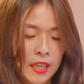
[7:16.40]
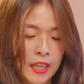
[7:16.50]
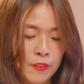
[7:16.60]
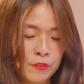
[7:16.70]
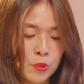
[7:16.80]

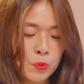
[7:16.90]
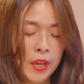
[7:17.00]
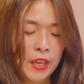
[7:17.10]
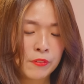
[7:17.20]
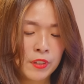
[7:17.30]
Have you
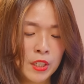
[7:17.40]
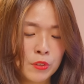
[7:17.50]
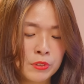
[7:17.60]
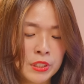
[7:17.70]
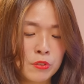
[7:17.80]
ever
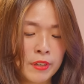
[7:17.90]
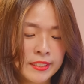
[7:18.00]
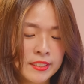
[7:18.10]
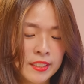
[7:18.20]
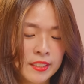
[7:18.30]

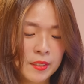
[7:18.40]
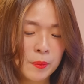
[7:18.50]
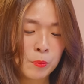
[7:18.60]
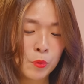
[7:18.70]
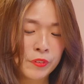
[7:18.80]
regretted
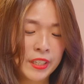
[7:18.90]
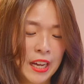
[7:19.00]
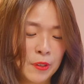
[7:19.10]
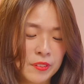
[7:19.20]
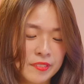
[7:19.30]
moving
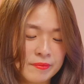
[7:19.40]
out?